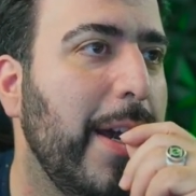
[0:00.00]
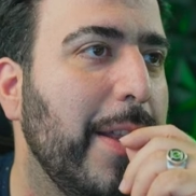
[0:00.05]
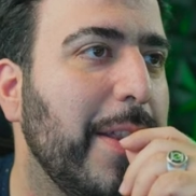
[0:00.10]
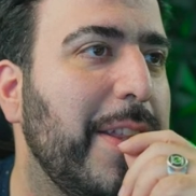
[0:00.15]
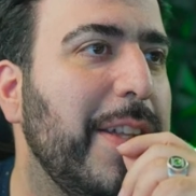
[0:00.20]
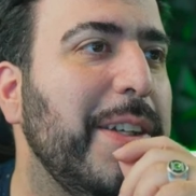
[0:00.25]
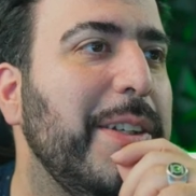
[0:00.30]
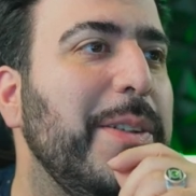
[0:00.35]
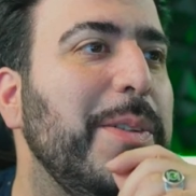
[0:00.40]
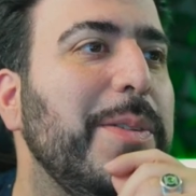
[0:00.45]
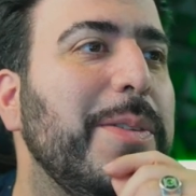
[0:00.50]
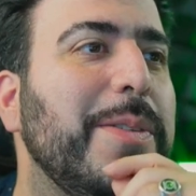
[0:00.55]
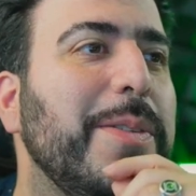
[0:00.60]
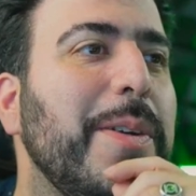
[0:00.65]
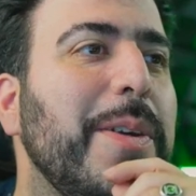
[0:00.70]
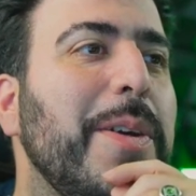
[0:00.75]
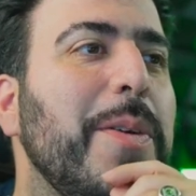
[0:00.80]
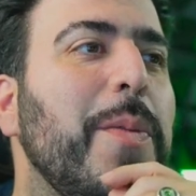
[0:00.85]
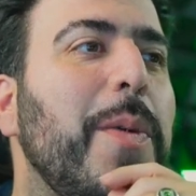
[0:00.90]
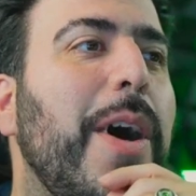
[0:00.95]
the new
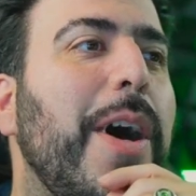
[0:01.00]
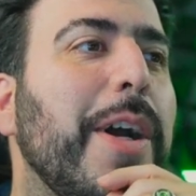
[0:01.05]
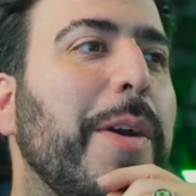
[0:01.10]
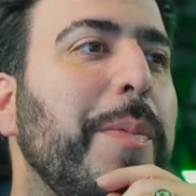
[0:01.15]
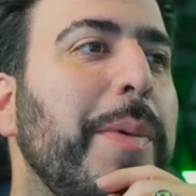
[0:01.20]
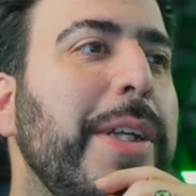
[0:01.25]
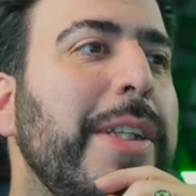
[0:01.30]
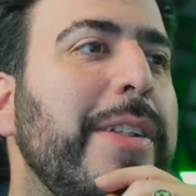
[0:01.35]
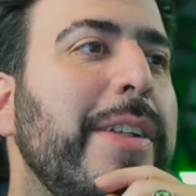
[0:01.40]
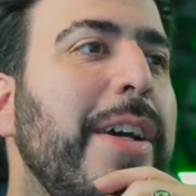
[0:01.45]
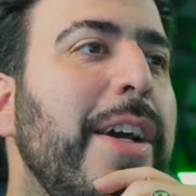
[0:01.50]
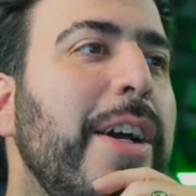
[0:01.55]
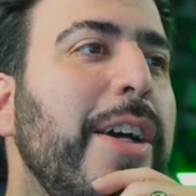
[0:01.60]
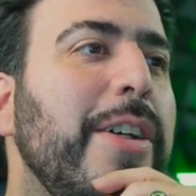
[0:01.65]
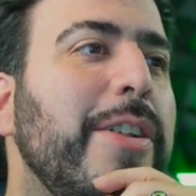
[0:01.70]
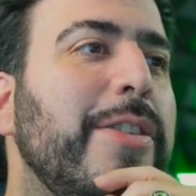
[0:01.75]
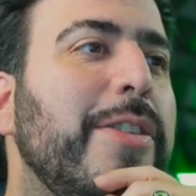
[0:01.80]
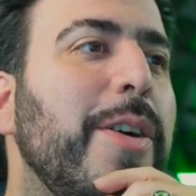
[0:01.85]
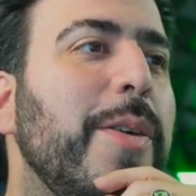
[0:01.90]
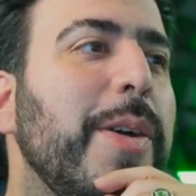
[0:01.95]
Sony Walkman.
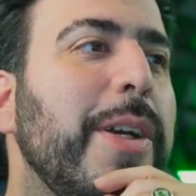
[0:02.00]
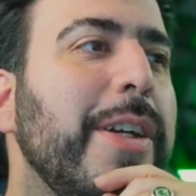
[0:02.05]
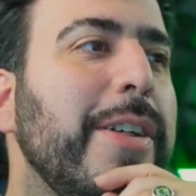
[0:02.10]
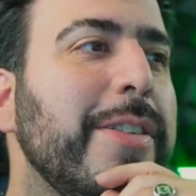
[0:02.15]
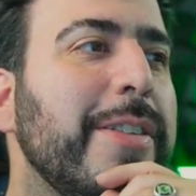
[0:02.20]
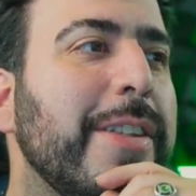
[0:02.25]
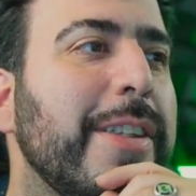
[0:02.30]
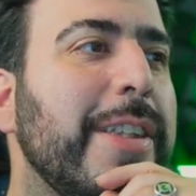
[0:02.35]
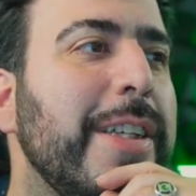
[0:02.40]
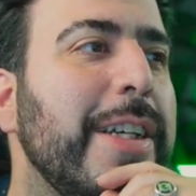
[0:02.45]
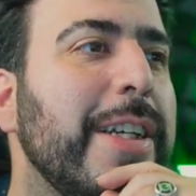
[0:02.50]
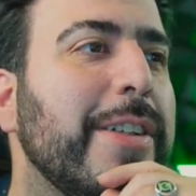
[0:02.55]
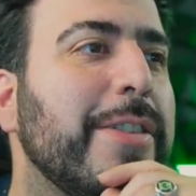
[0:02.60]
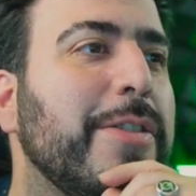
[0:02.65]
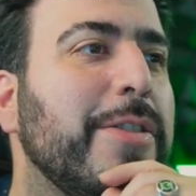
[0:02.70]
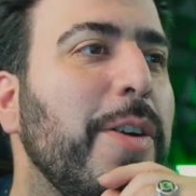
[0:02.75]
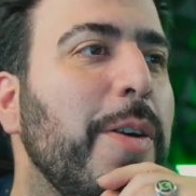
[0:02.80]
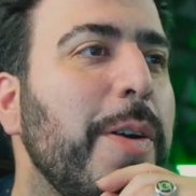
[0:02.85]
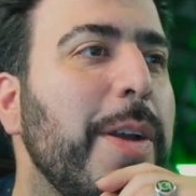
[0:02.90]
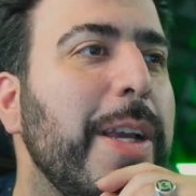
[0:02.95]
So here's the thing:
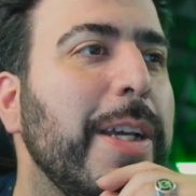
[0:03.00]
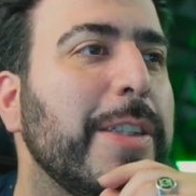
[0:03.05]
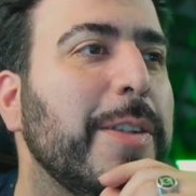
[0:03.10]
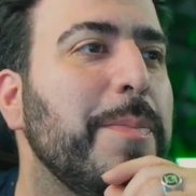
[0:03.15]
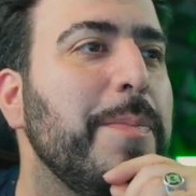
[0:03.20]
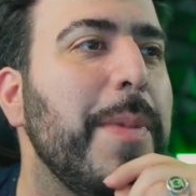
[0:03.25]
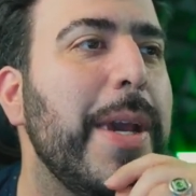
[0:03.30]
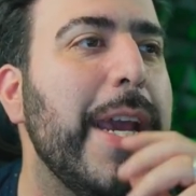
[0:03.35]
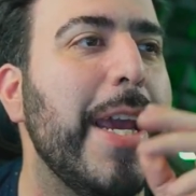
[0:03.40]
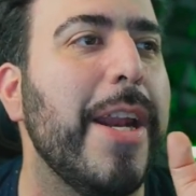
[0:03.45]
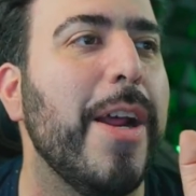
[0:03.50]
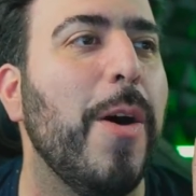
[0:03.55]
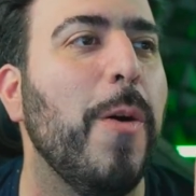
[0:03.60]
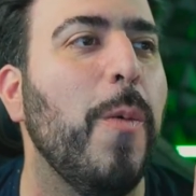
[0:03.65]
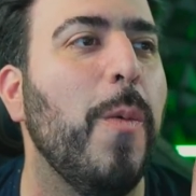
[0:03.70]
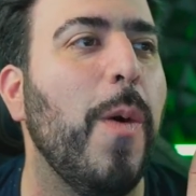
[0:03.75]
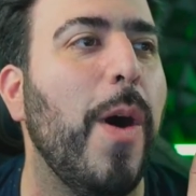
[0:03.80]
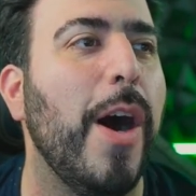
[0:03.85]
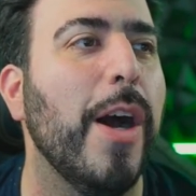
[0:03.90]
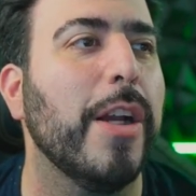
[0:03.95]
Sony has made a
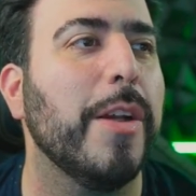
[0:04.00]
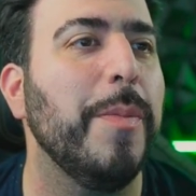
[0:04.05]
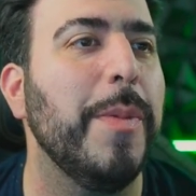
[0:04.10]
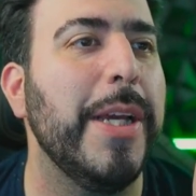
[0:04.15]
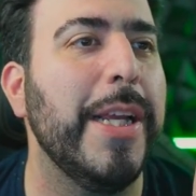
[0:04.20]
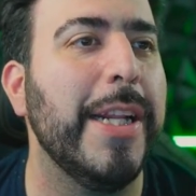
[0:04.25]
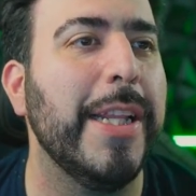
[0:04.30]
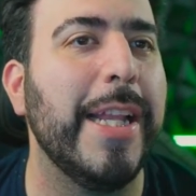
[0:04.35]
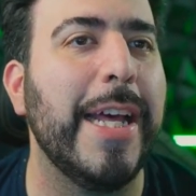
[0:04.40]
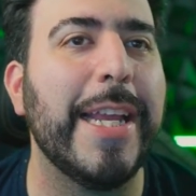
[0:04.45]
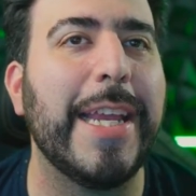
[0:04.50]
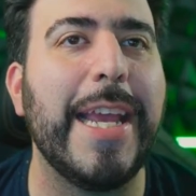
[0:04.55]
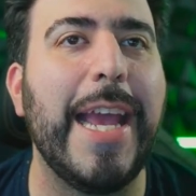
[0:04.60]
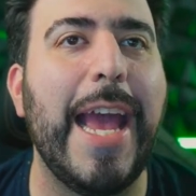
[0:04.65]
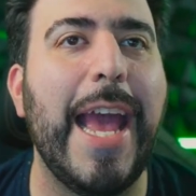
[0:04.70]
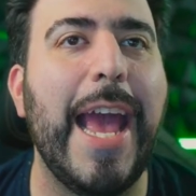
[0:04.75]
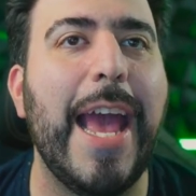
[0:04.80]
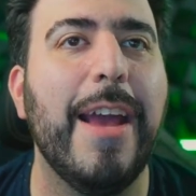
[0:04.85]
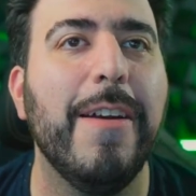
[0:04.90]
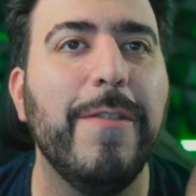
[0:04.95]
Walkman like
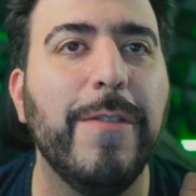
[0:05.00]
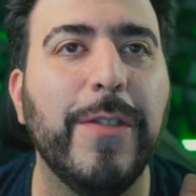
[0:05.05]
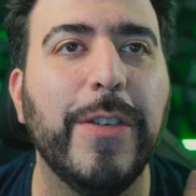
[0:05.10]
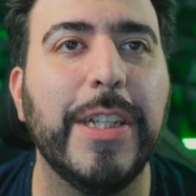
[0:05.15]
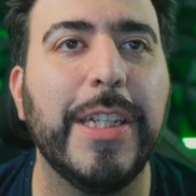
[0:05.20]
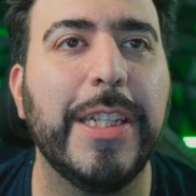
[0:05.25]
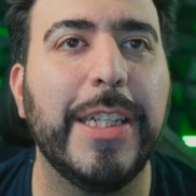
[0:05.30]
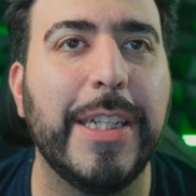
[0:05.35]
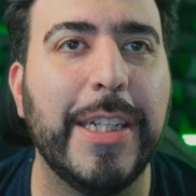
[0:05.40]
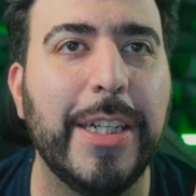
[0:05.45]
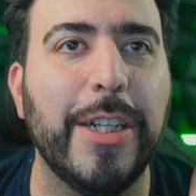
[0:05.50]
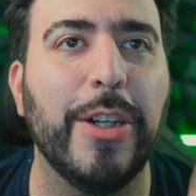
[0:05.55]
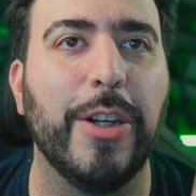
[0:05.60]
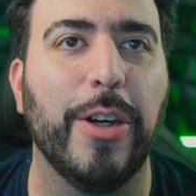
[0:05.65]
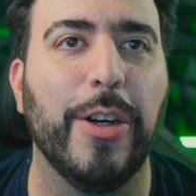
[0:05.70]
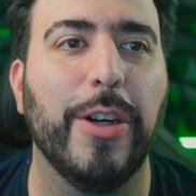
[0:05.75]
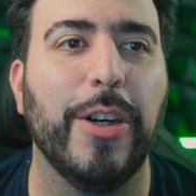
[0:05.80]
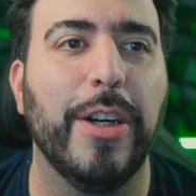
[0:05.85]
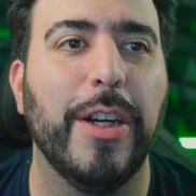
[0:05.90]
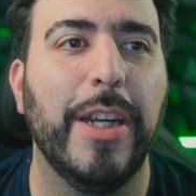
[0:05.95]
every
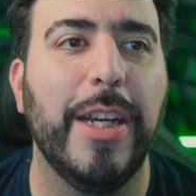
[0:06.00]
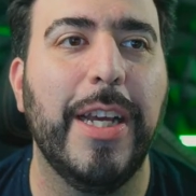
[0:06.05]
year,